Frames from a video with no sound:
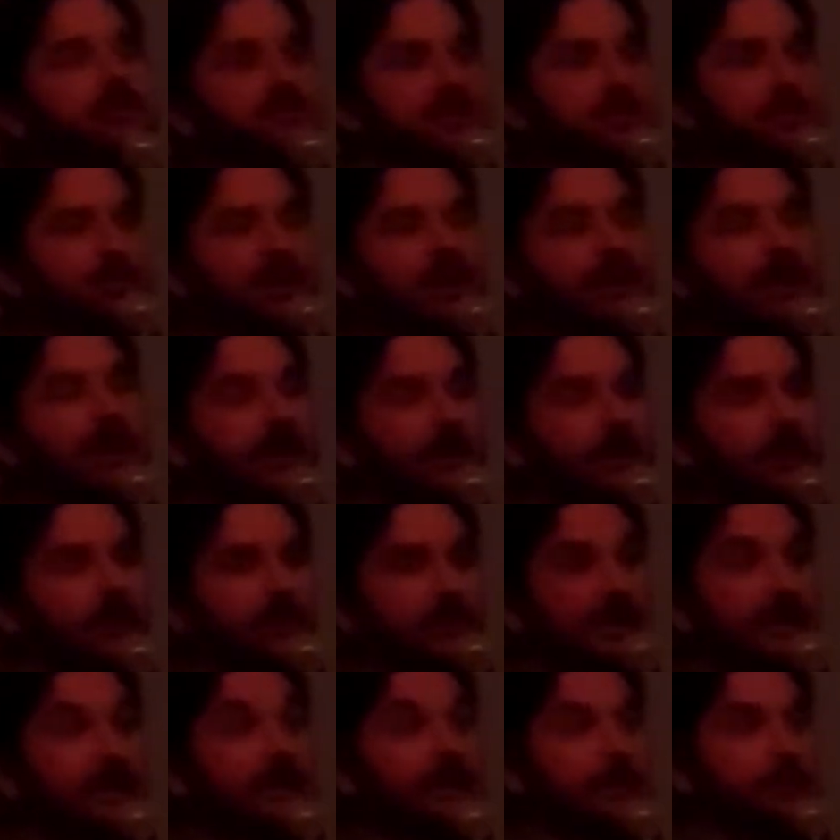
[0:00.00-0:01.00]
there's something
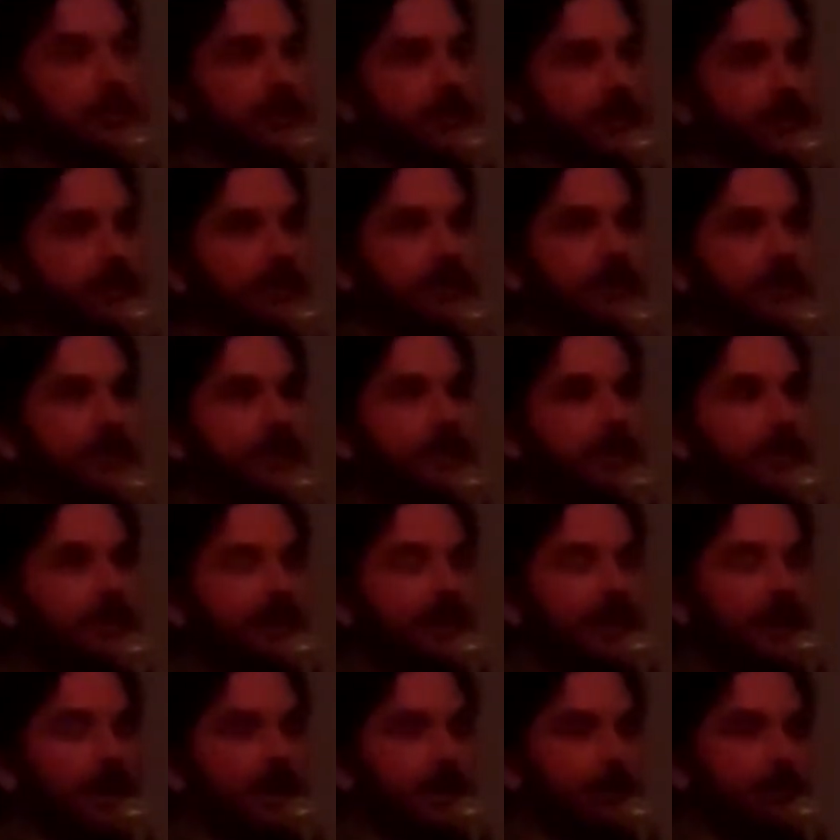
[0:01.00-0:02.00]
inherently limited
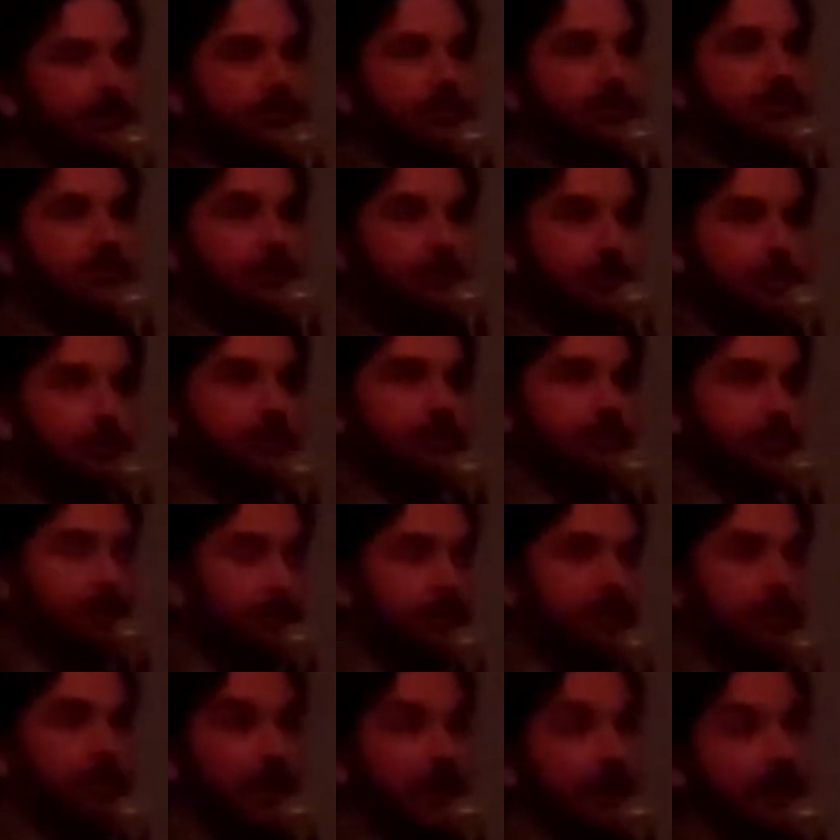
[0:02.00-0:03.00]
to
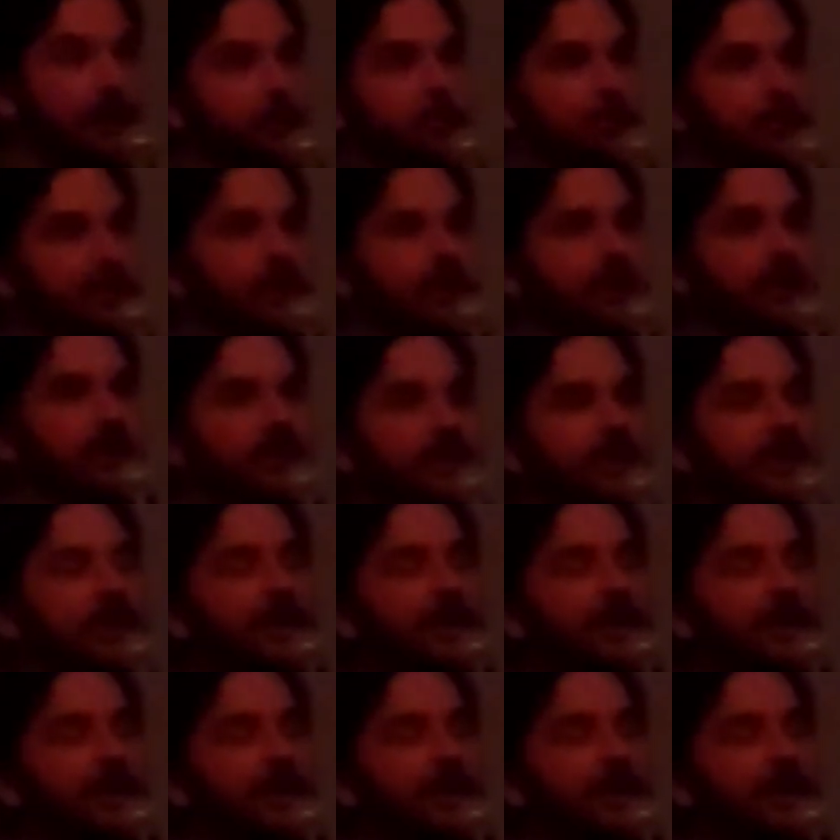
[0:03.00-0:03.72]
the biopic.